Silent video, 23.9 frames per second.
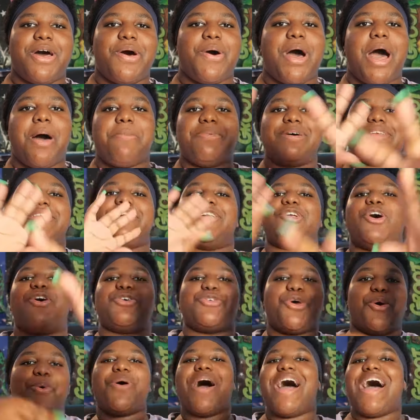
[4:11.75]
I'm gonna need all
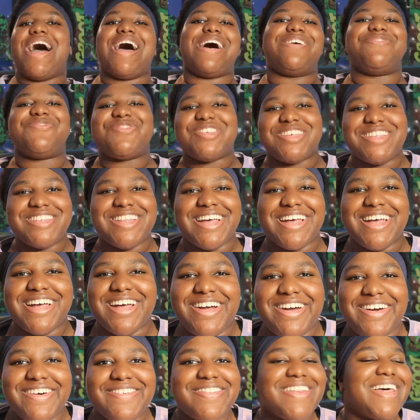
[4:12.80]
your wives in
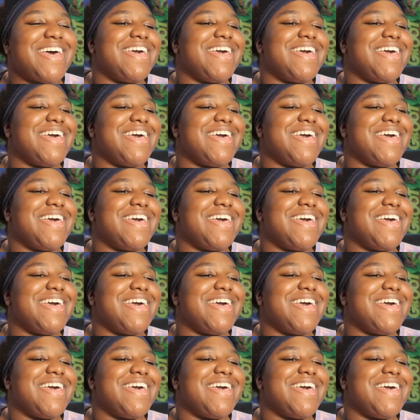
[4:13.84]
there.